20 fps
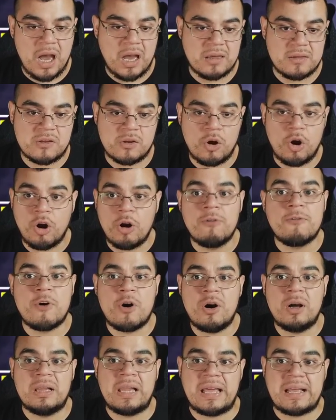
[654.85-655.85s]
So
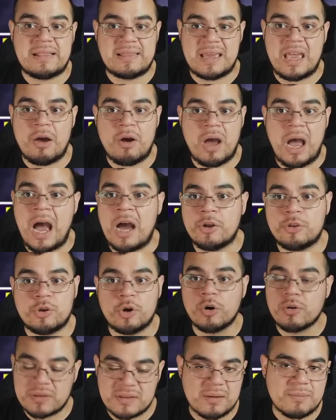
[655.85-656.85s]
overall, like Terra, I'll
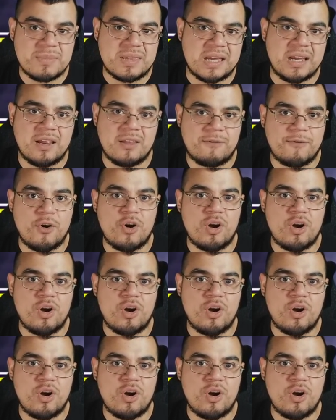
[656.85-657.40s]
throw some tickets for